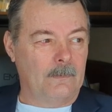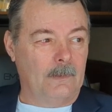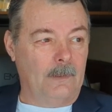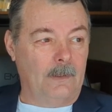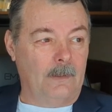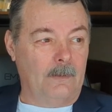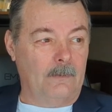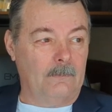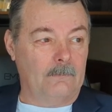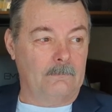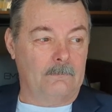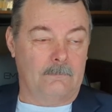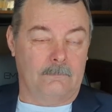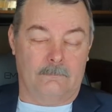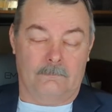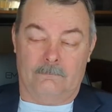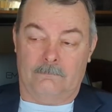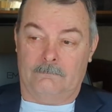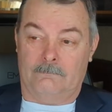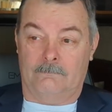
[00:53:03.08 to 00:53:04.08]
Now,
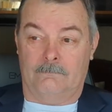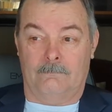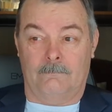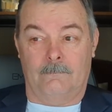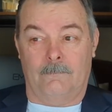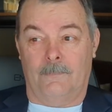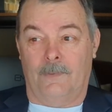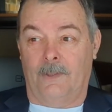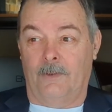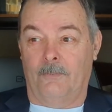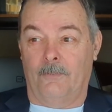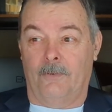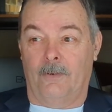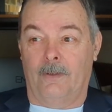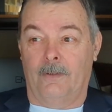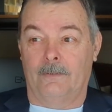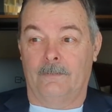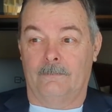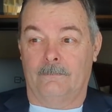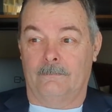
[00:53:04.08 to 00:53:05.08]
they were
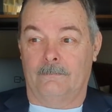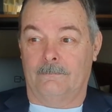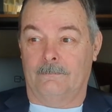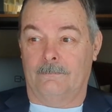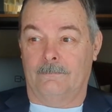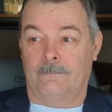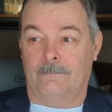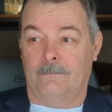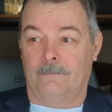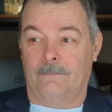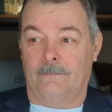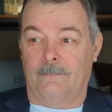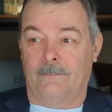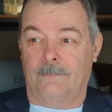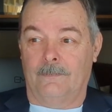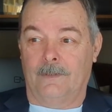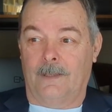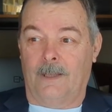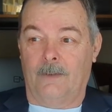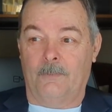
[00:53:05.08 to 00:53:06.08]
on
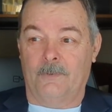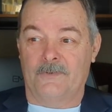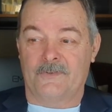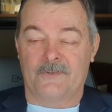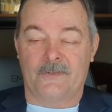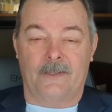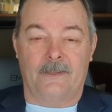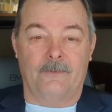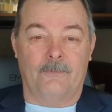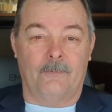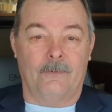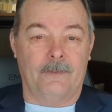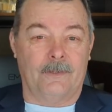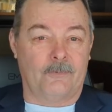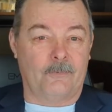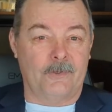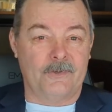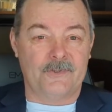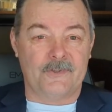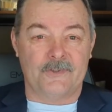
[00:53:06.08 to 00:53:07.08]
I wouldn't say they're on the
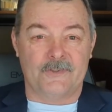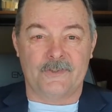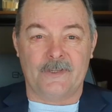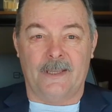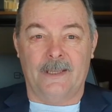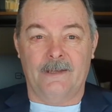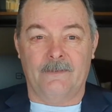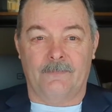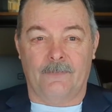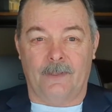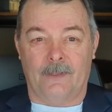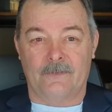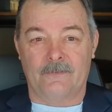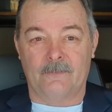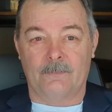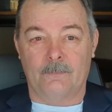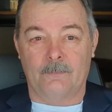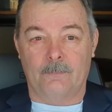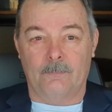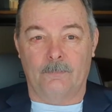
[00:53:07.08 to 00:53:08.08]
Christian side of
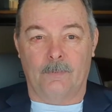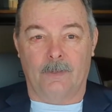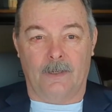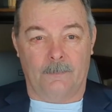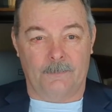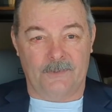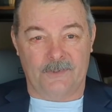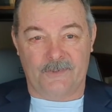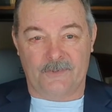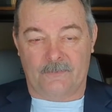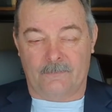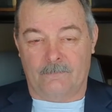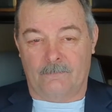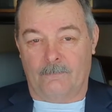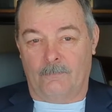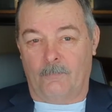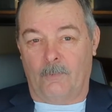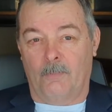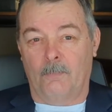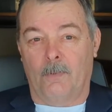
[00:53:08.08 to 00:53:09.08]
things, but I'm just
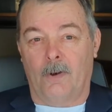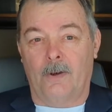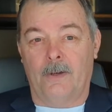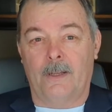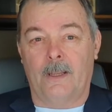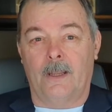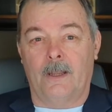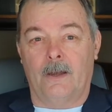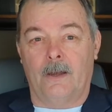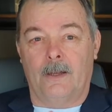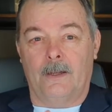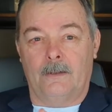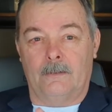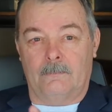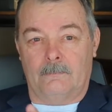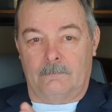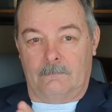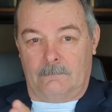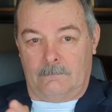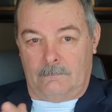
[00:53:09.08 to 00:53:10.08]
remarking on
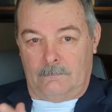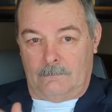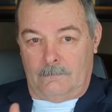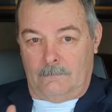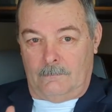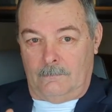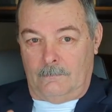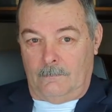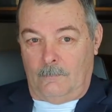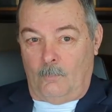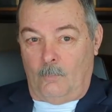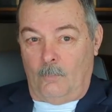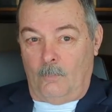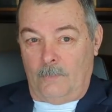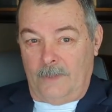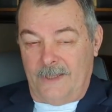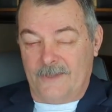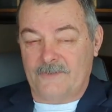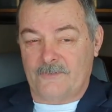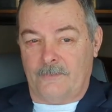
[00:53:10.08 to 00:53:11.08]

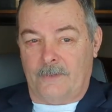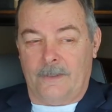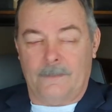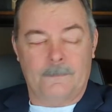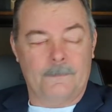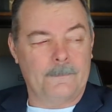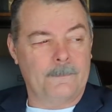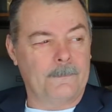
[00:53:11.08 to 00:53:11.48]
history.